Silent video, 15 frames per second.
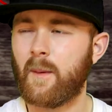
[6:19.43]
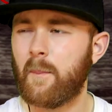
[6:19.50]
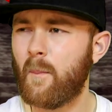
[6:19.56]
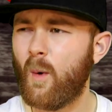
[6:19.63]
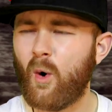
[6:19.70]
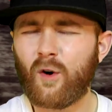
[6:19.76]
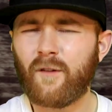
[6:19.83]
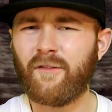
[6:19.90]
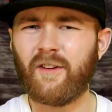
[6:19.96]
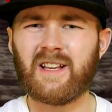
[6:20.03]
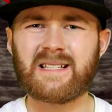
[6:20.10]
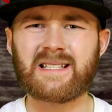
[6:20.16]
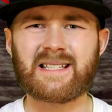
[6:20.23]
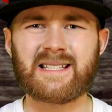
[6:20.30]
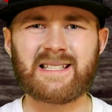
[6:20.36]
The
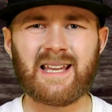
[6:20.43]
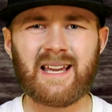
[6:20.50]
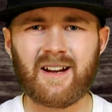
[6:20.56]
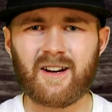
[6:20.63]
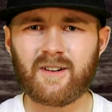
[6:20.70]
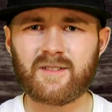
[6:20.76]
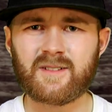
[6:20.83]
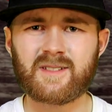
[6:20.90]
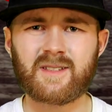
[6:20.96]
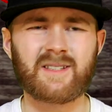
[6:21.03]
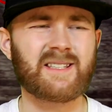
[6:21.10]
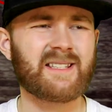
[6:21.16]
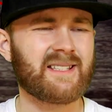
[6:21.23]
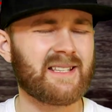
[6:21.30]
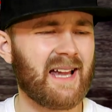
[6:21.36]
morphing stairs, the
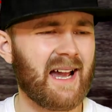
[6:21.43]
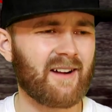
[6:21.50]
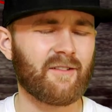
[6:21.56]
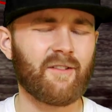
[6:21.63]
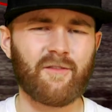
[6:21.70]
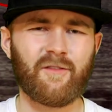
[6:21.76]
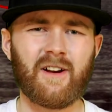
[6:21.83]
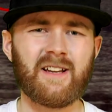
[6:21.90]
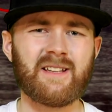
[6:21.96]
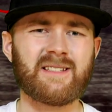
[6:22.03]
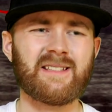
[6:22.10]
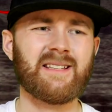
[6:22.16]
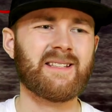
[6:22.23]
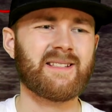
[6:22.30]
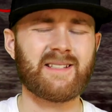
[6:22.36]

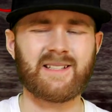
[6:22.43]
sacrifices,